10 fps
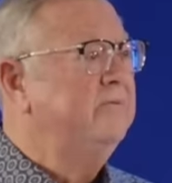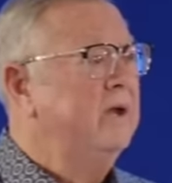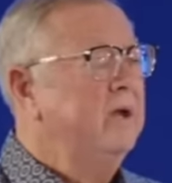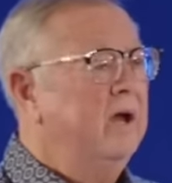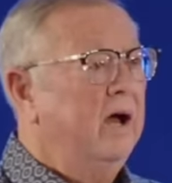
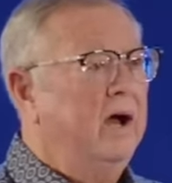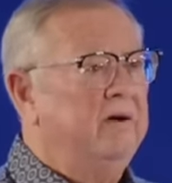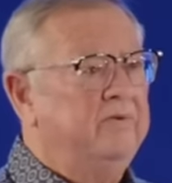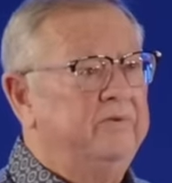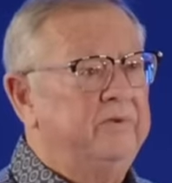of,
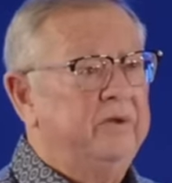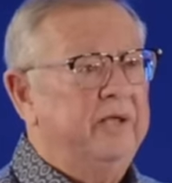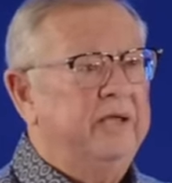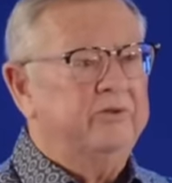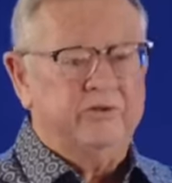of
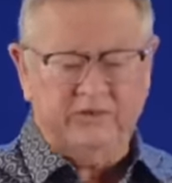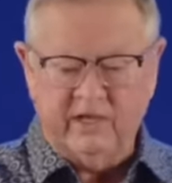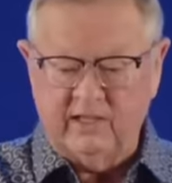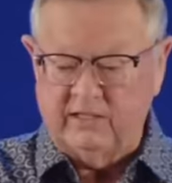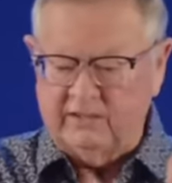His
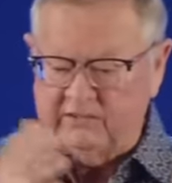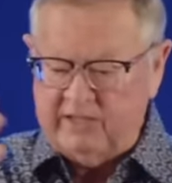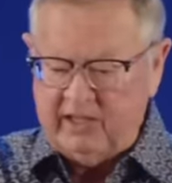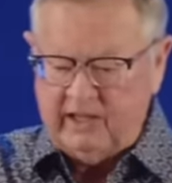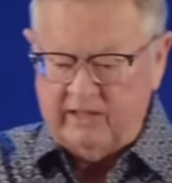
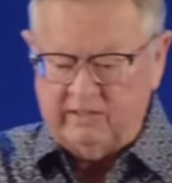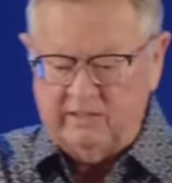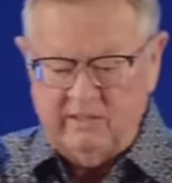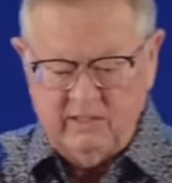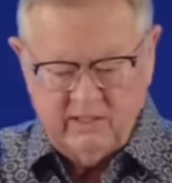sons
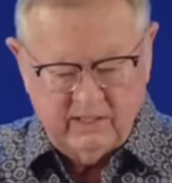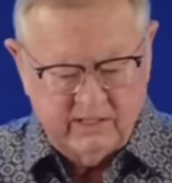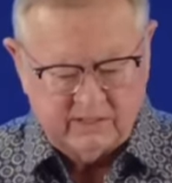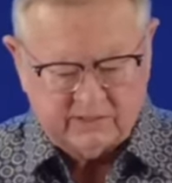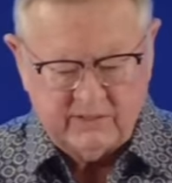and
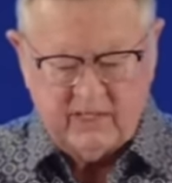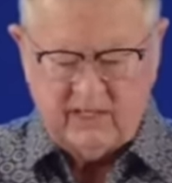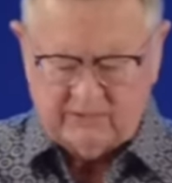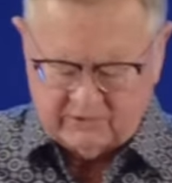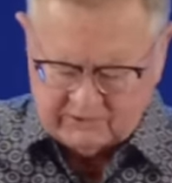His
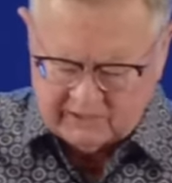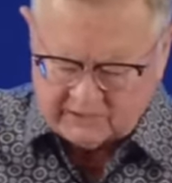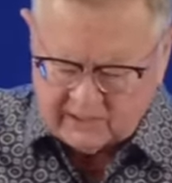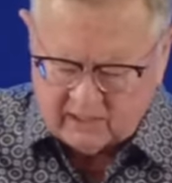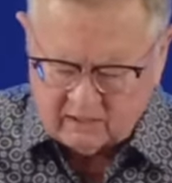daughters.
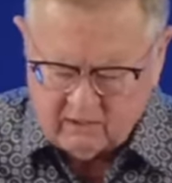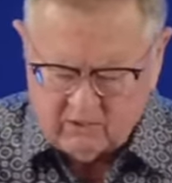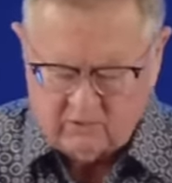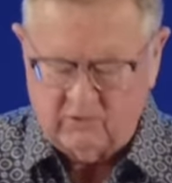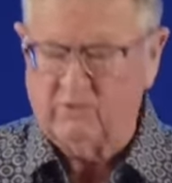It's our
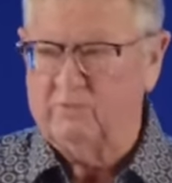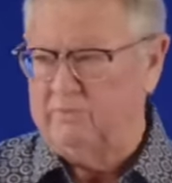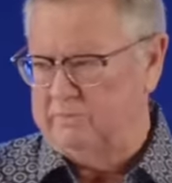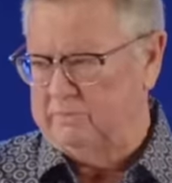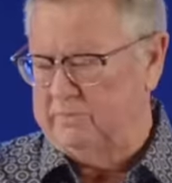
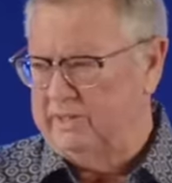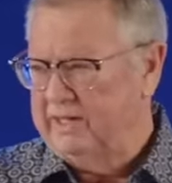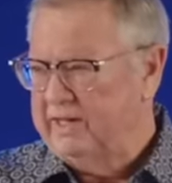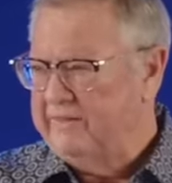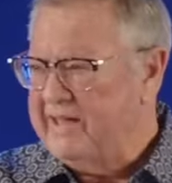home.
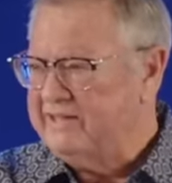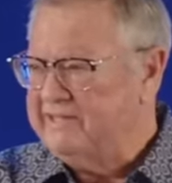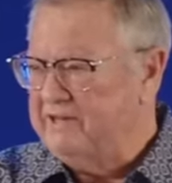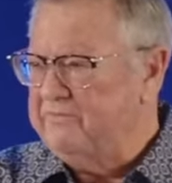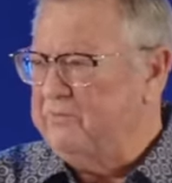
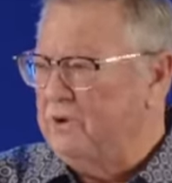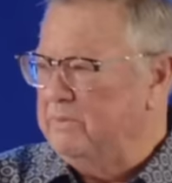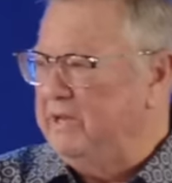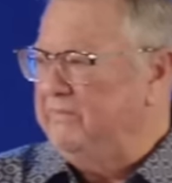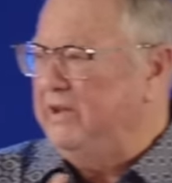That's
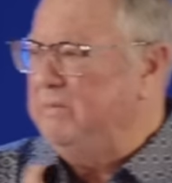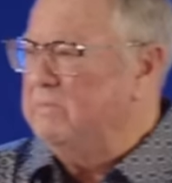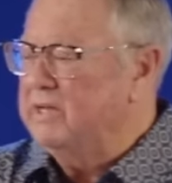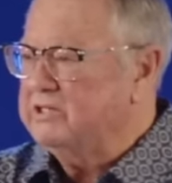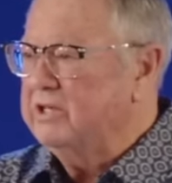informative. He
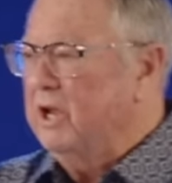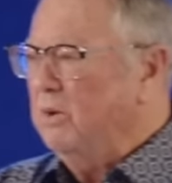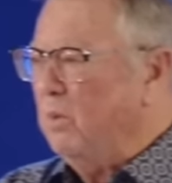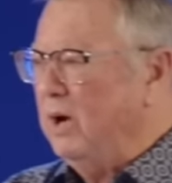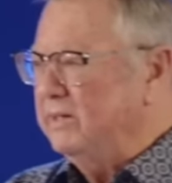must
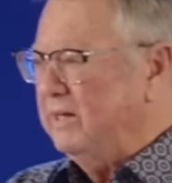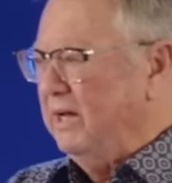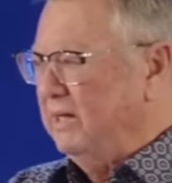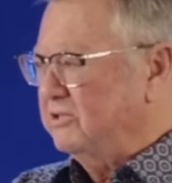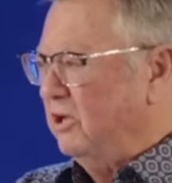want
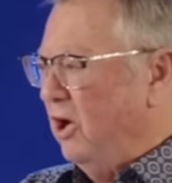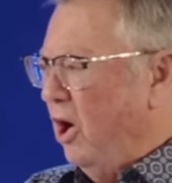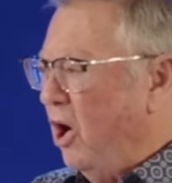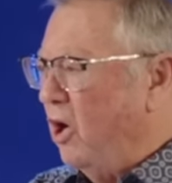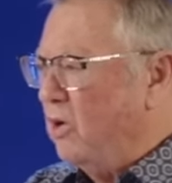us
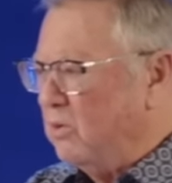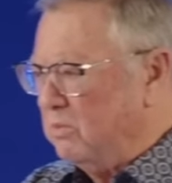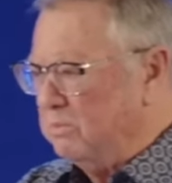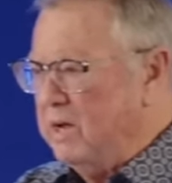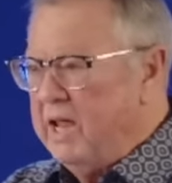
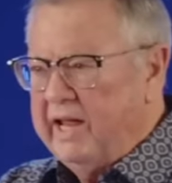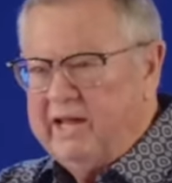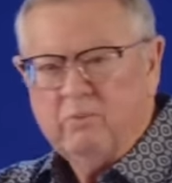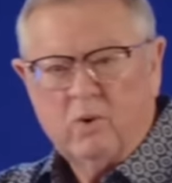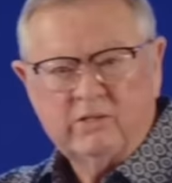home,
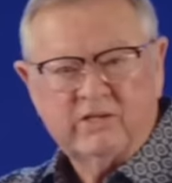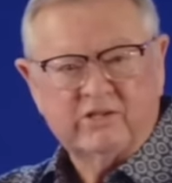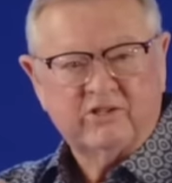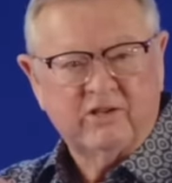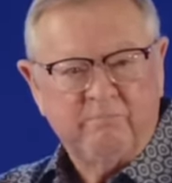He wants
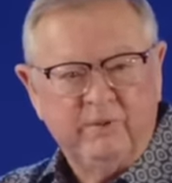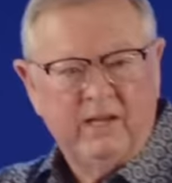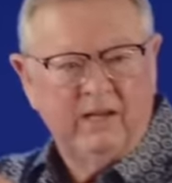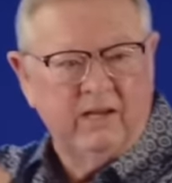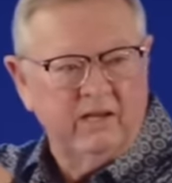us to
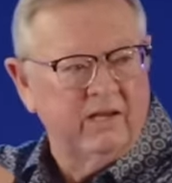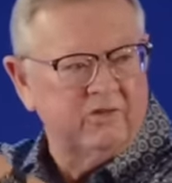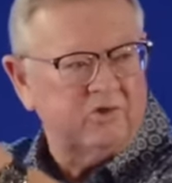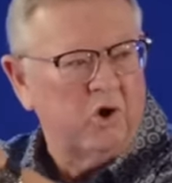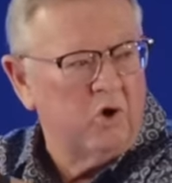be in His